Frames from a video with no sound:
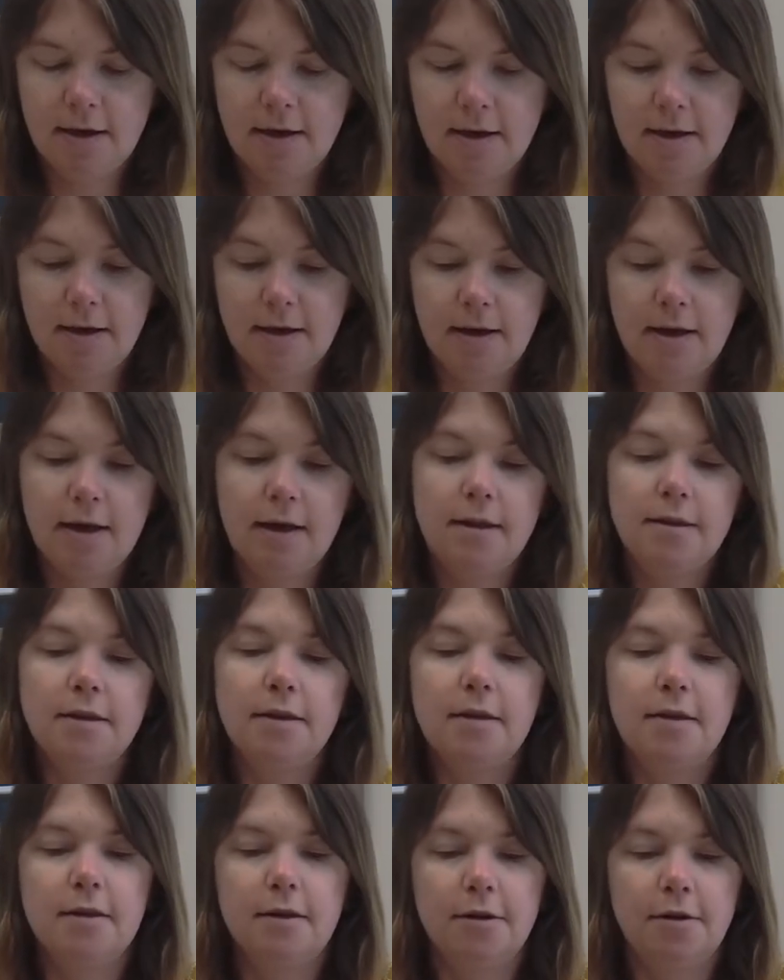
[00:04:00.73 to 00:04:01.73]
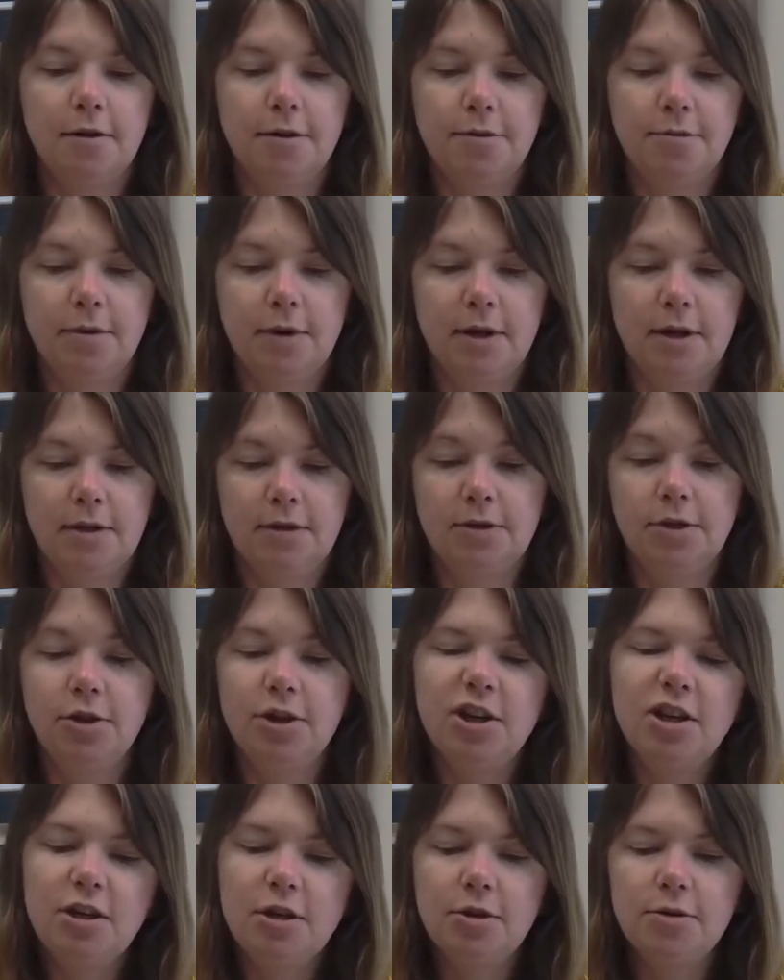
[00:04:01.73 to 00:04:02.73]
And the third one. So you
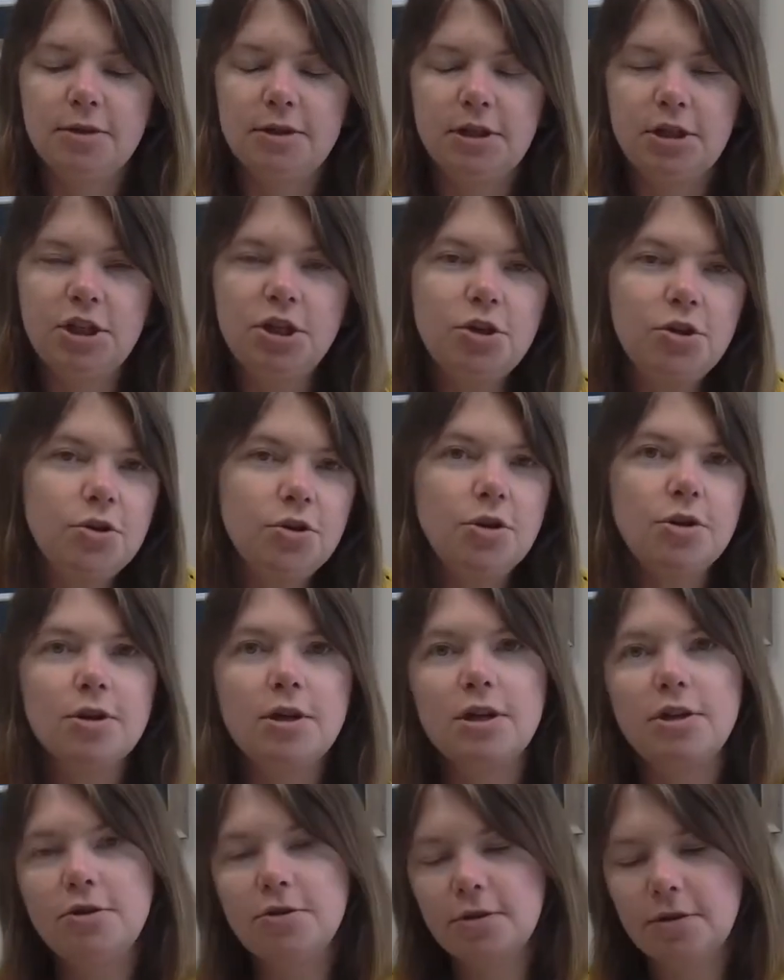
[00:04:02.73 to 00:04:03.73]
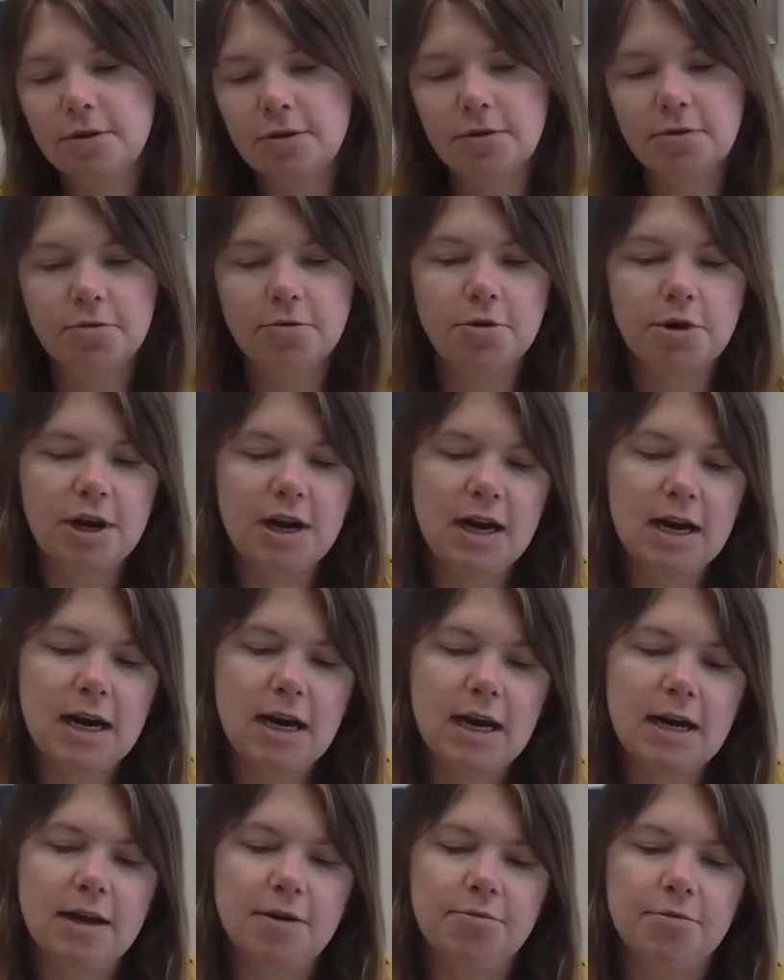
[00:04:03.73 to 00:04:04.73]
can use 2, you can use 3.
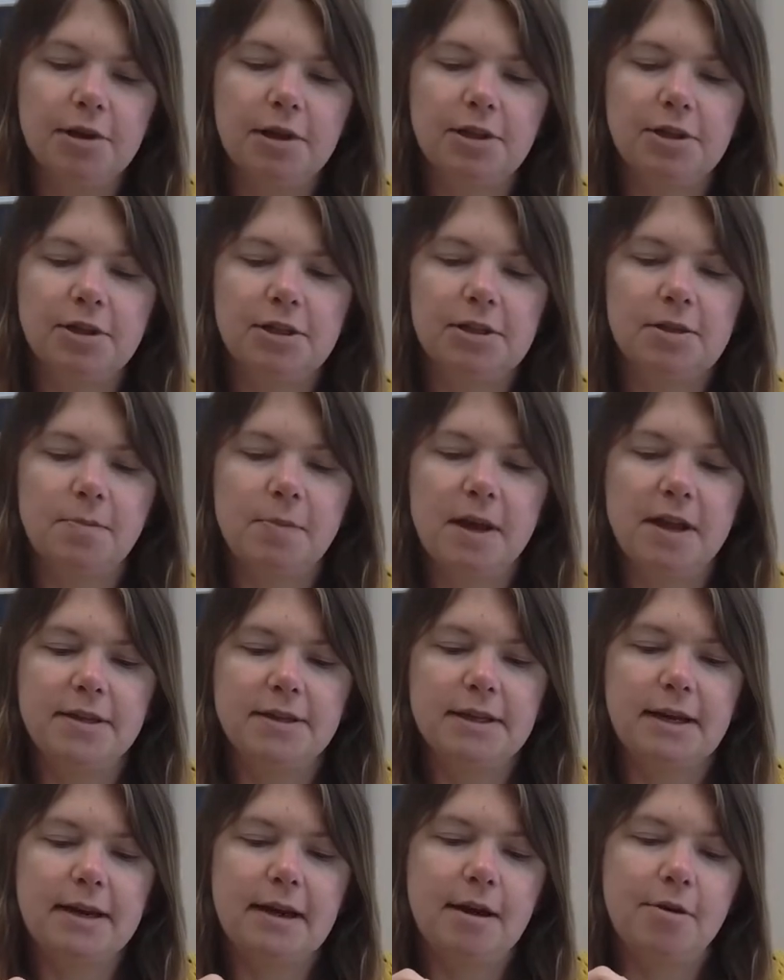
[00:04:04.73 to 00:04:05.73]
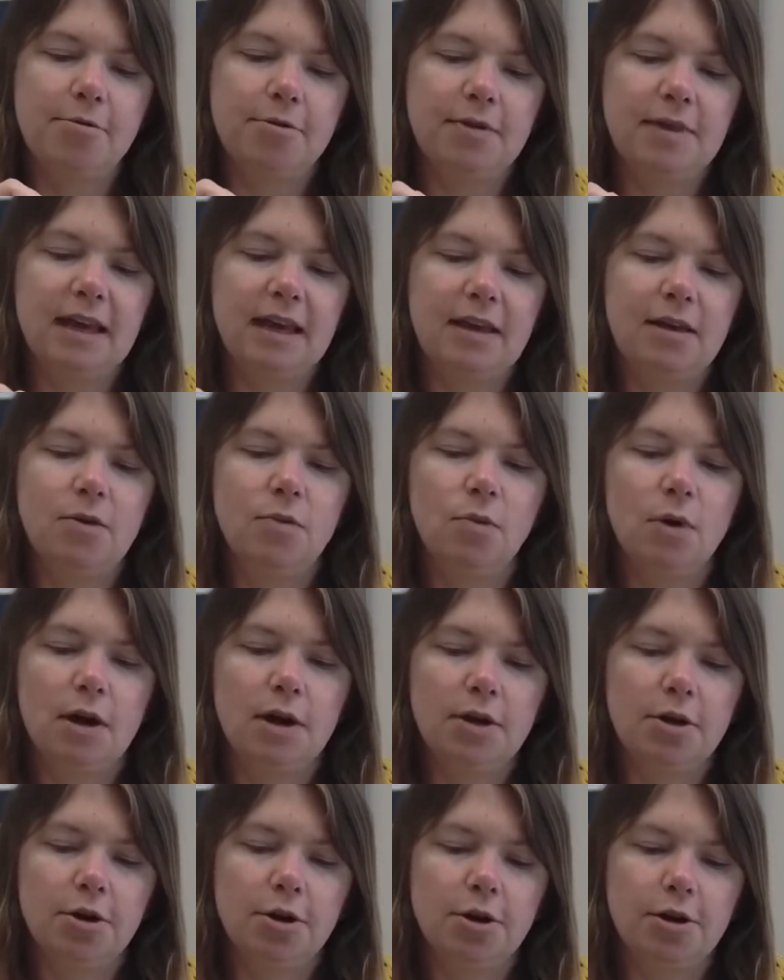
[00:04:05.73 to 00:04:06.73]
It really just depends on how thick you want
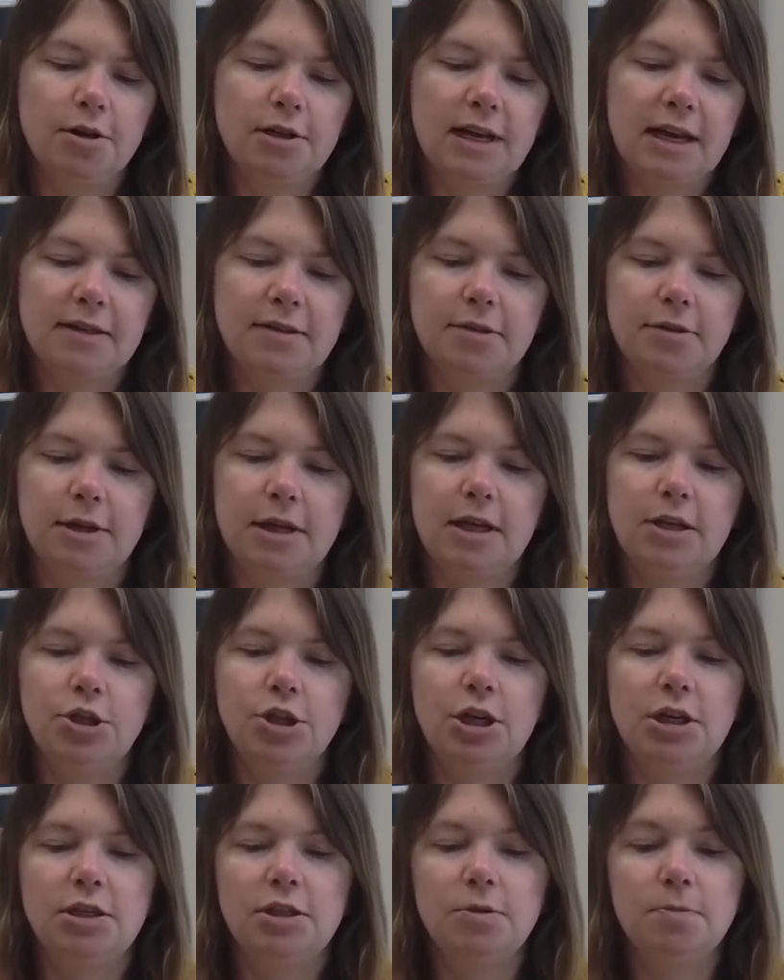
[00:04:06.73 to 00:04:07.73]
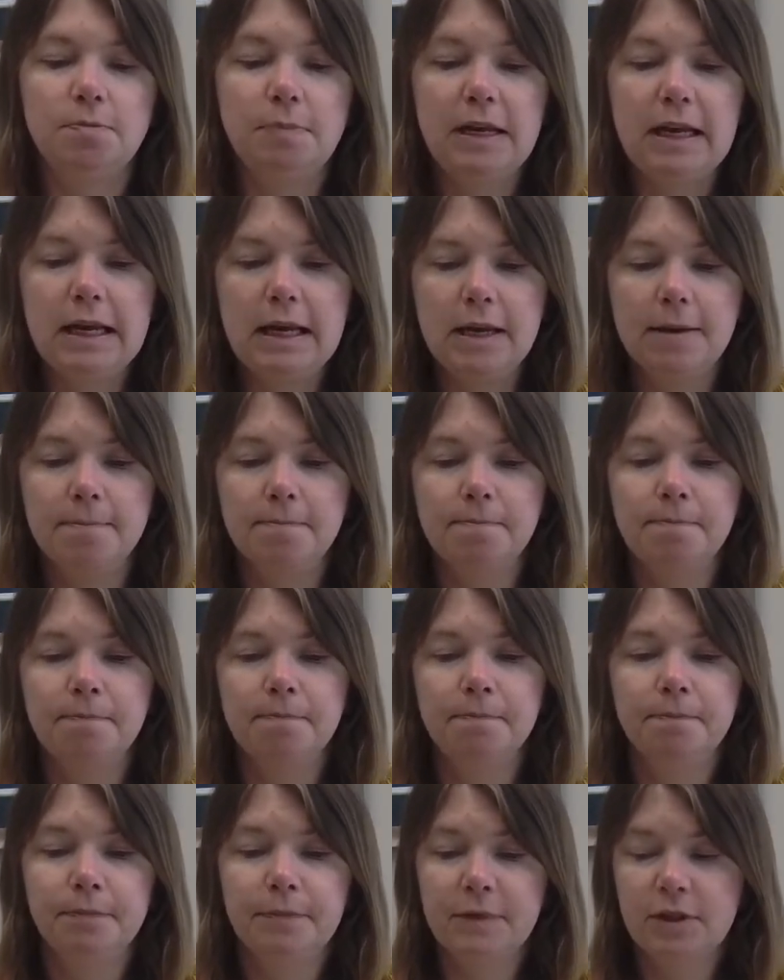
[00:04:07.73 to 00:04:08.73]
your tassel keychain to be.
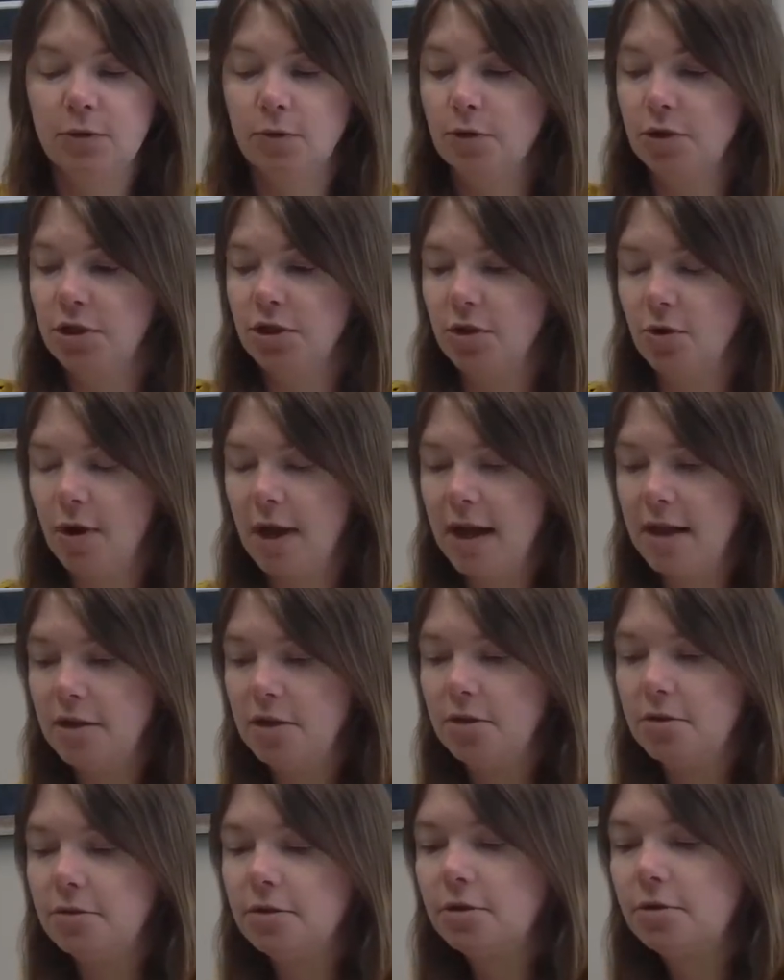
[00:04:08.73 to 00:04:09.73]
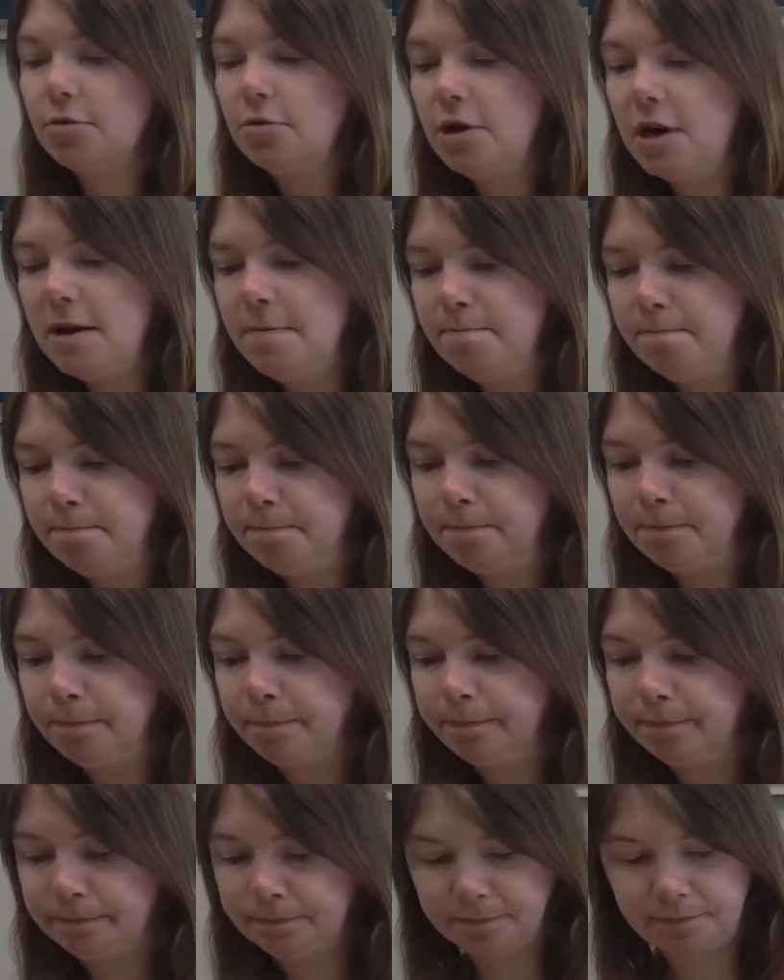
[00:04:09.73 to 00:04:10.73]
So we'll just go ahead and use 3.
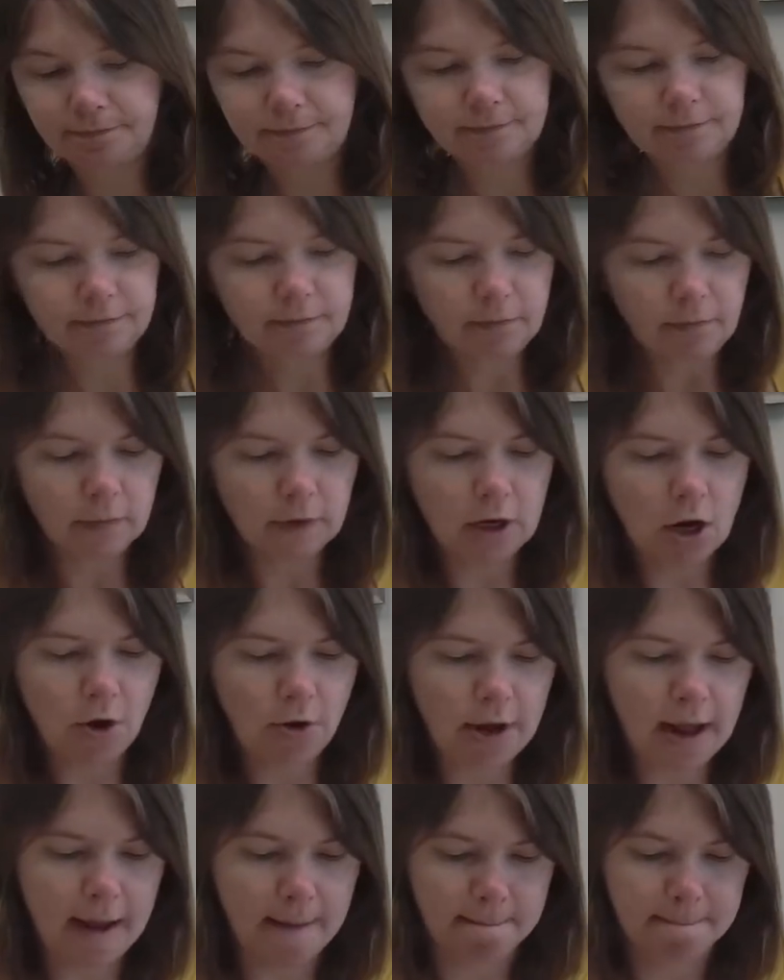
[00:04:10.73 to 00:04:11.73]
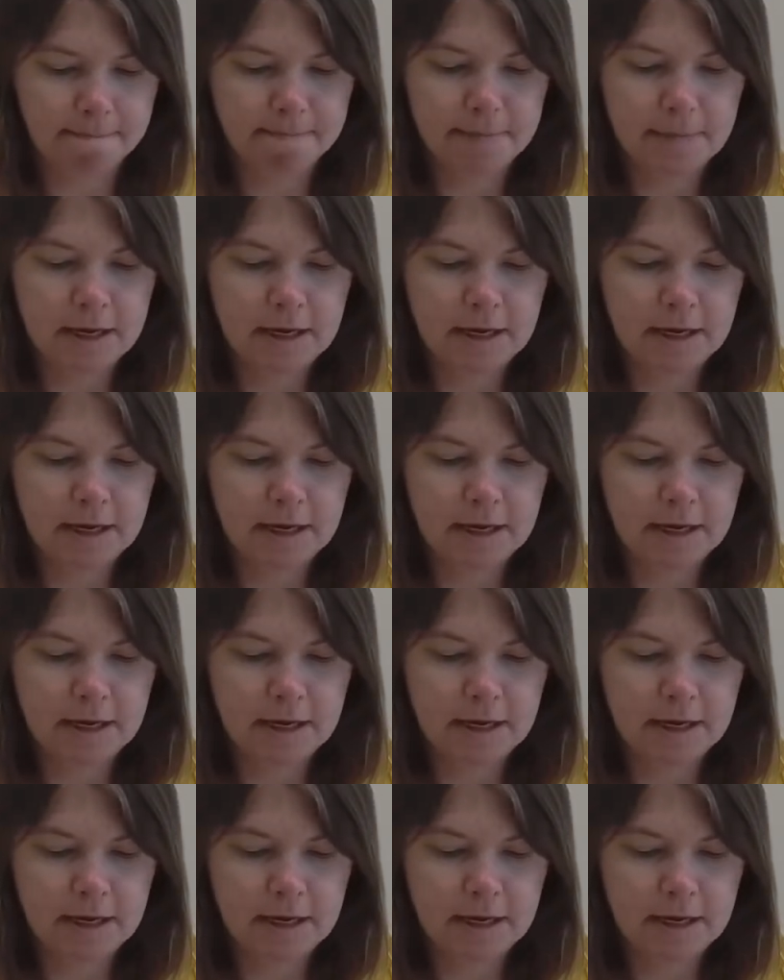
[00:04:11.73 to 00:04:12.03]
Okay.